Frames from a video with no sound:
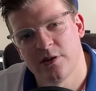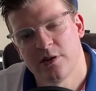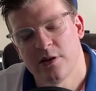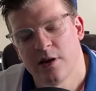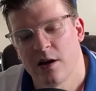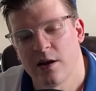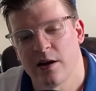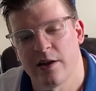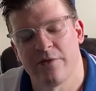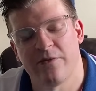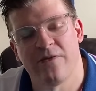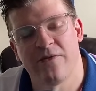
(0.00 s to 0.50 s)

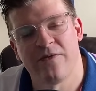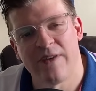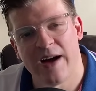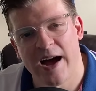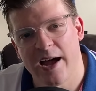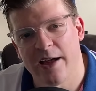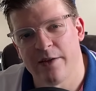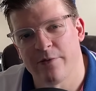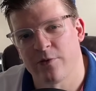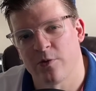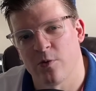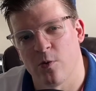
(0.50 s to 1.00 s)
on a
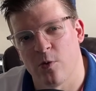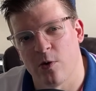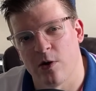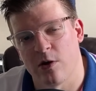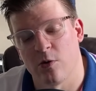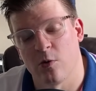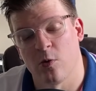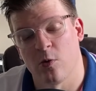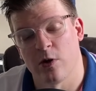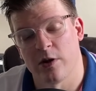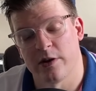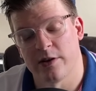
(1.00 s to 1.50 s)
5 chord
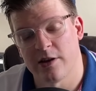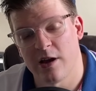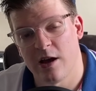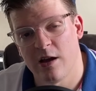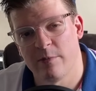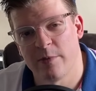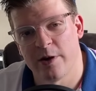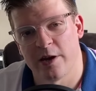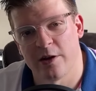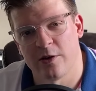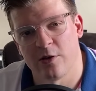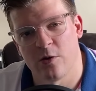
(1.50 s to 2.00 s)
or a
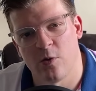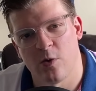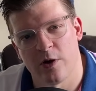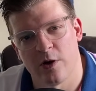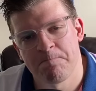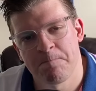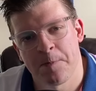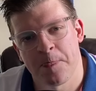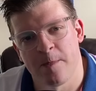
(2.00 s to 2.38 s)
dominant chord.